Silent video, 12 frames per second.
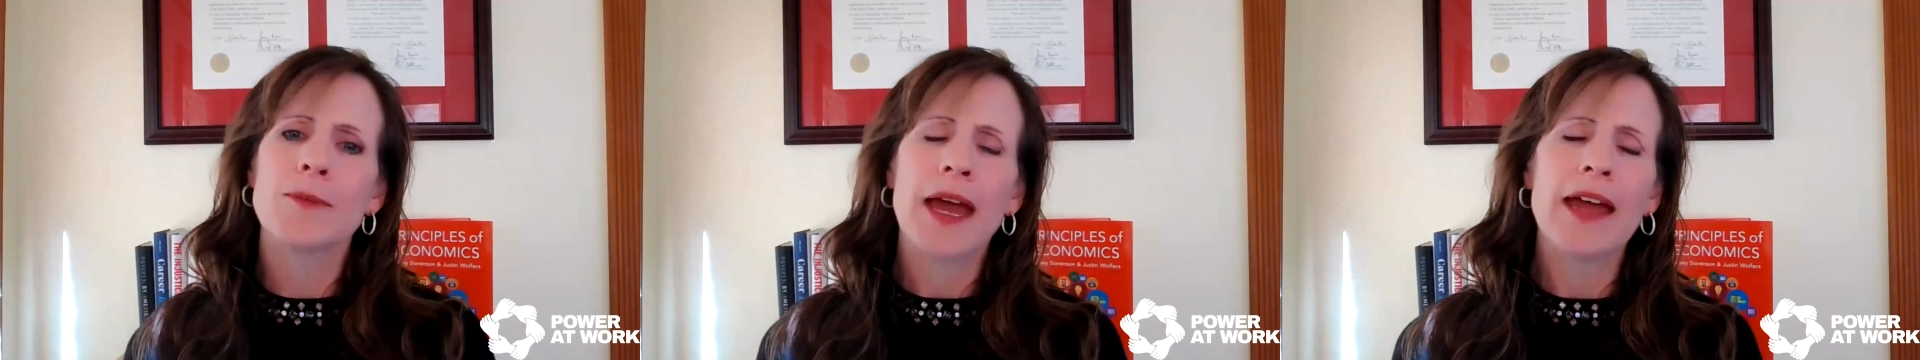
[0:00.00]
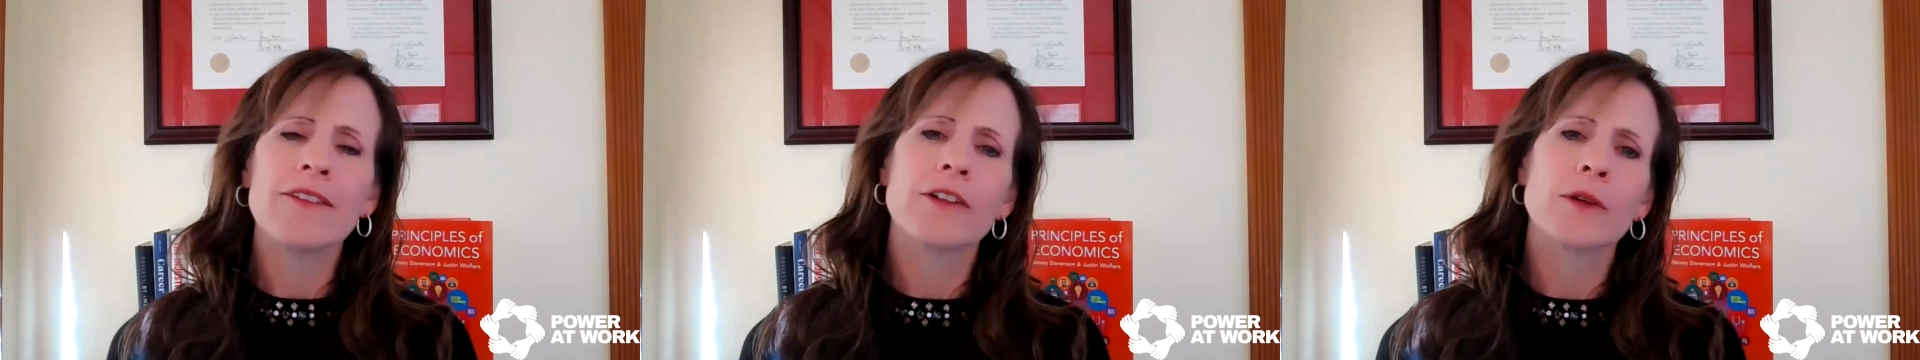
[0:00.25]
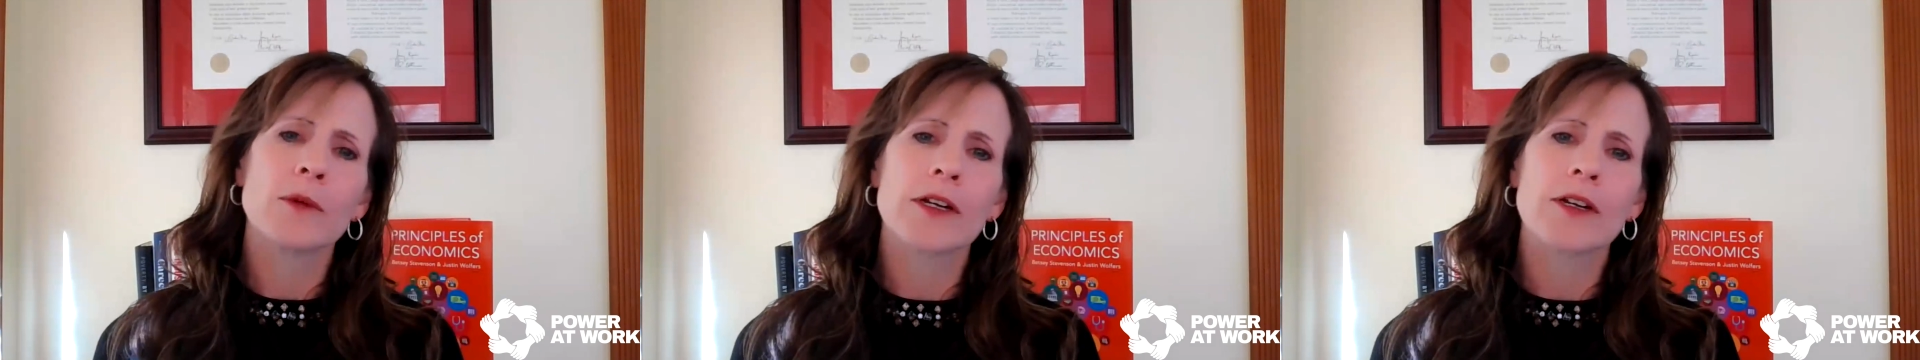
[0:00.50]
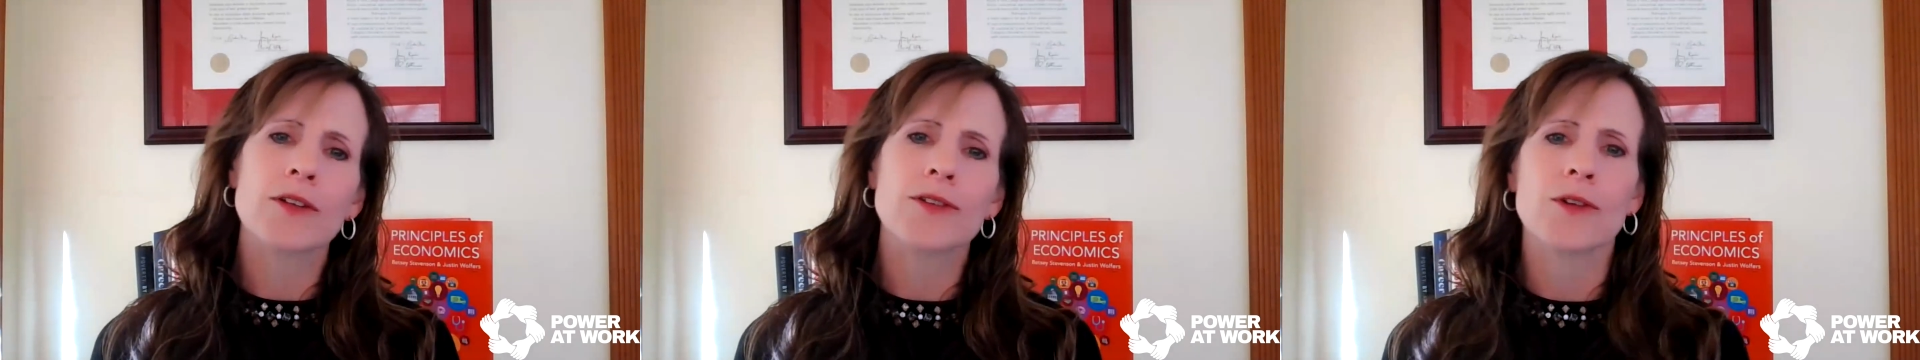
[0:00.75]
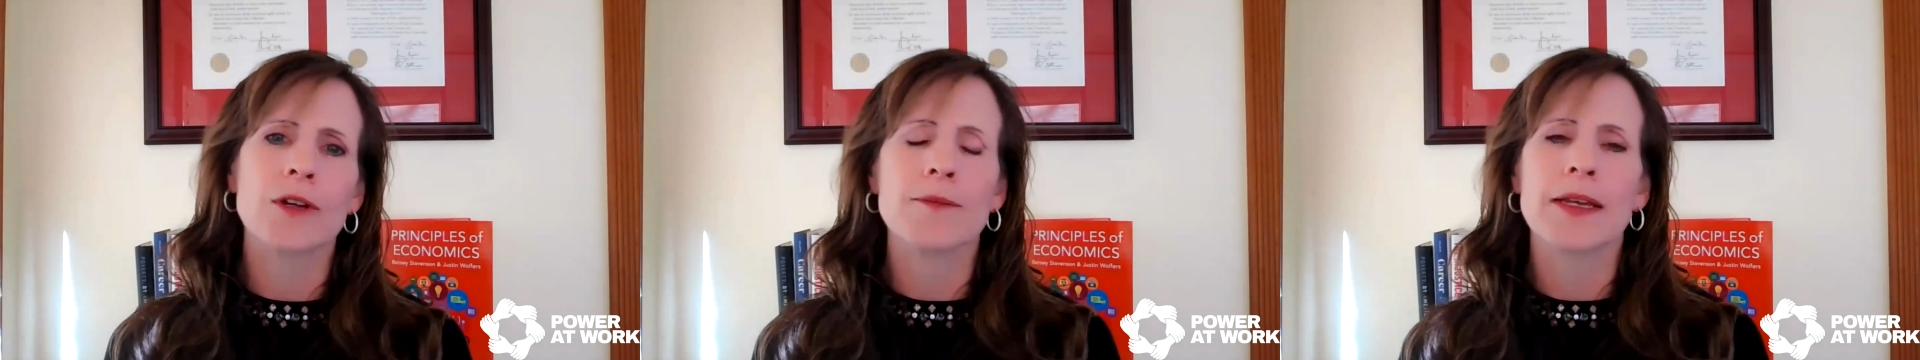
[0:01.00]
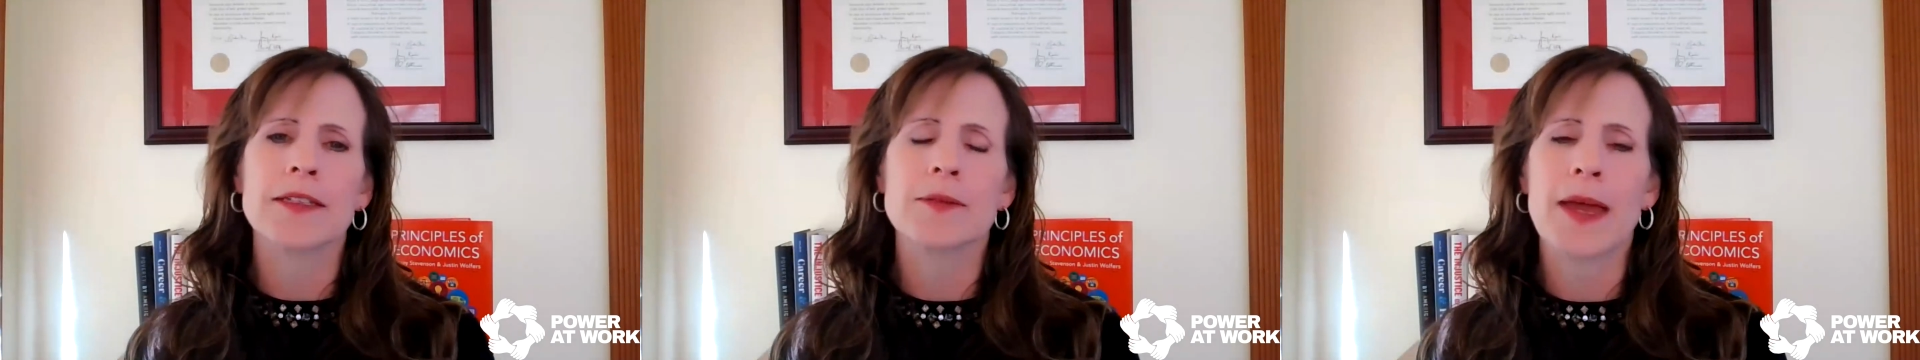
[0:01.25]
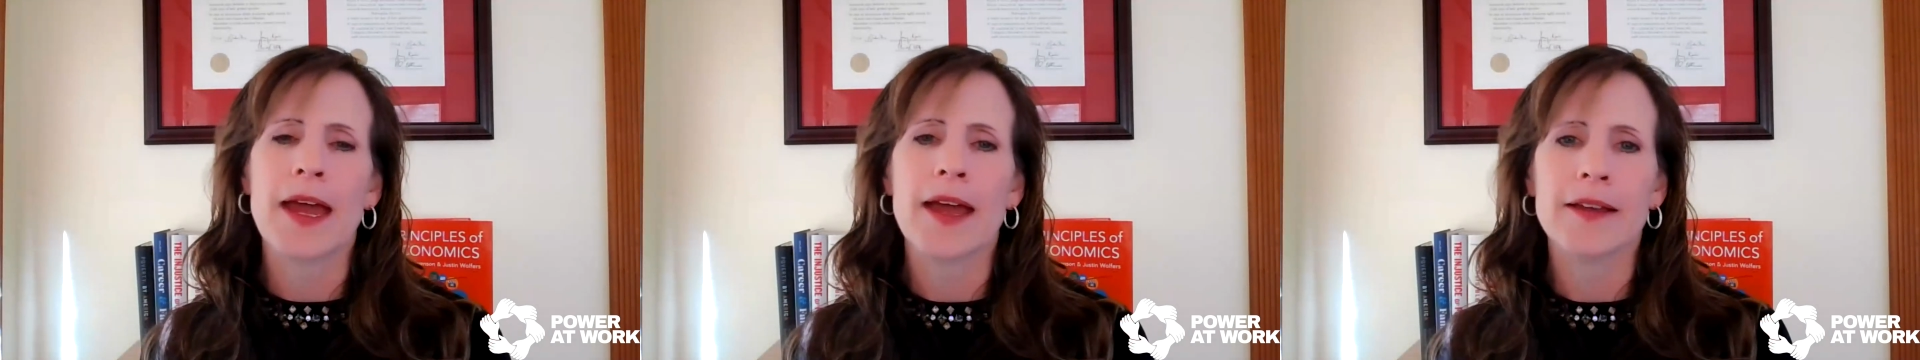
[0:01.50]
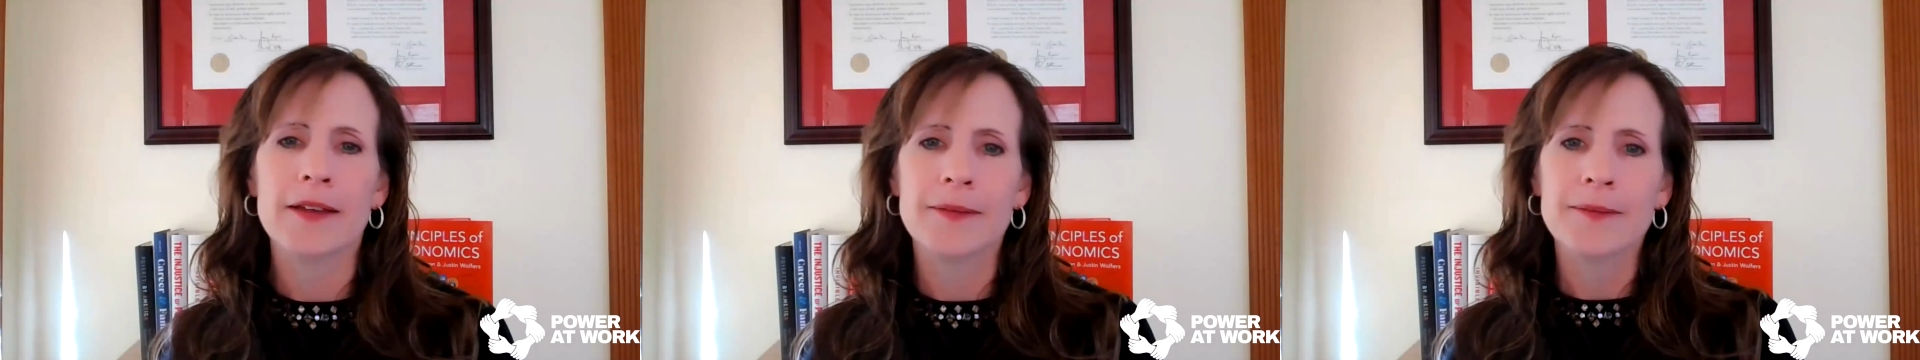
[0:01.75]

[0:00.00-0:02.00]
bad for workers, or a mixed bag?